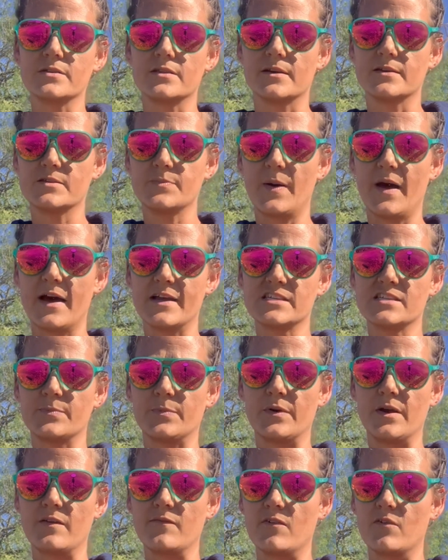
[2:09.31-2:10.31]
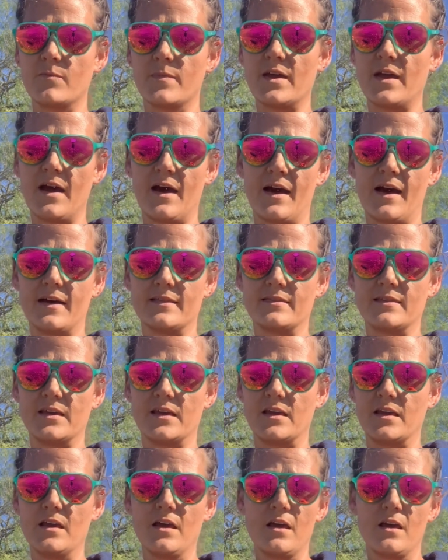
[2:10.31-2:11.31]
this past spring when we had
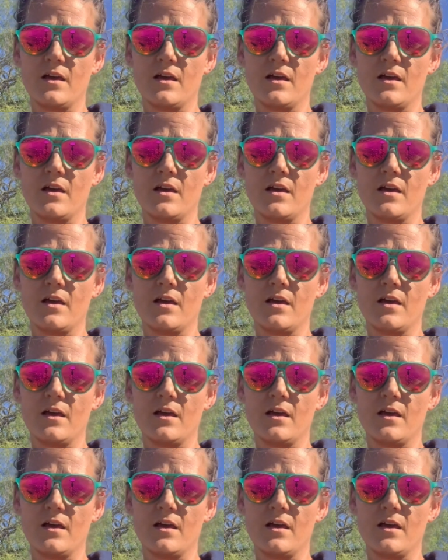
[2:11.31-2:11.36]
the